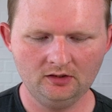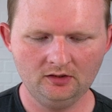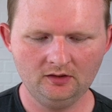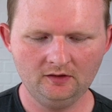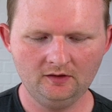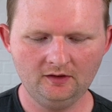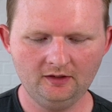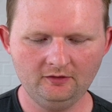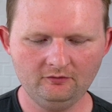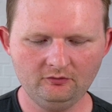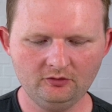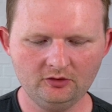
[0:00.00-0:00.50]

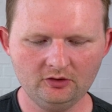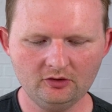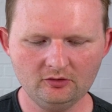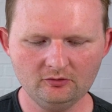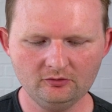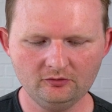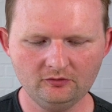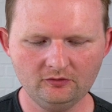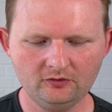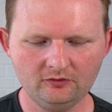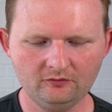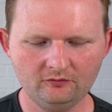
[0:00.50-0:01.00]
If we go
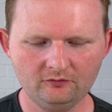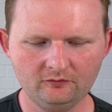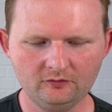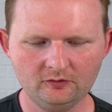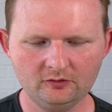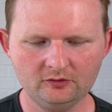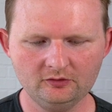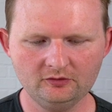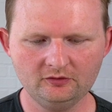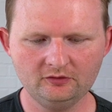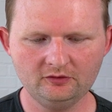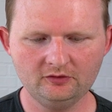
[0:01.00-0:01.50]
to the
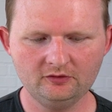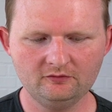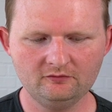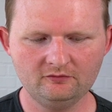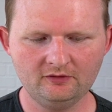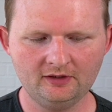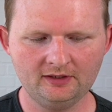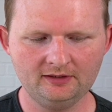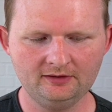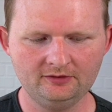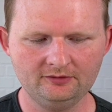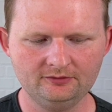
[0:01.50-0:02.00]
first
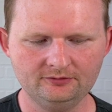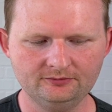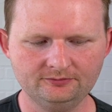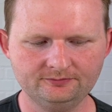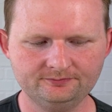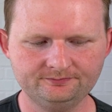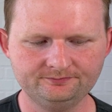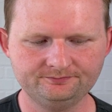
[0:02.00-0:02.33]
value,